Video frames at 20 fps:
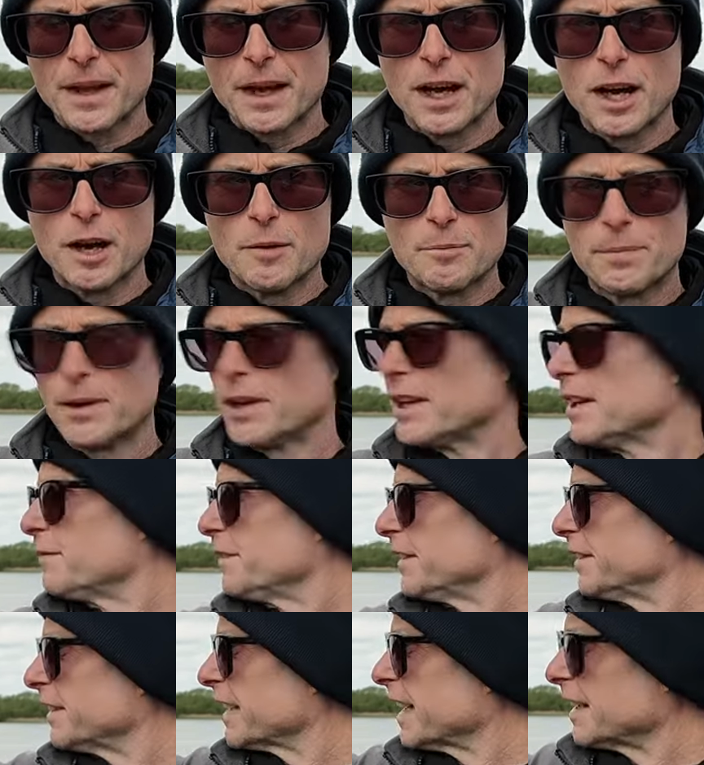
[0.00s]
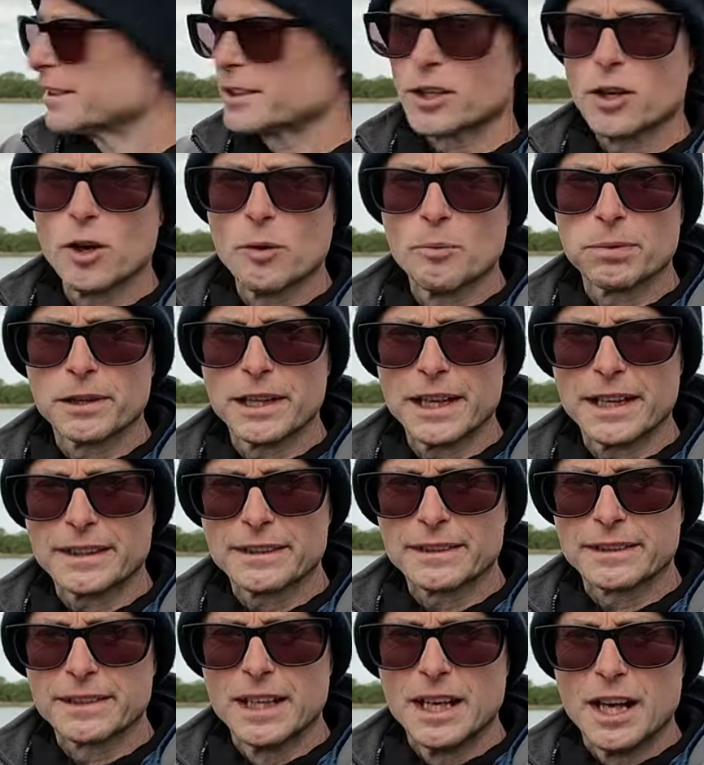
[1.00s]
But if it's against a
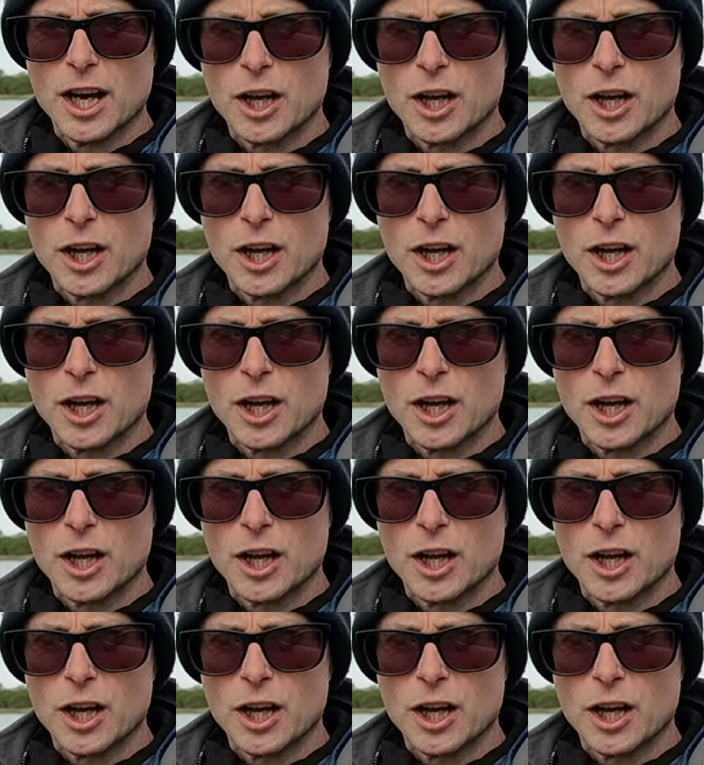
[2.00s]
complex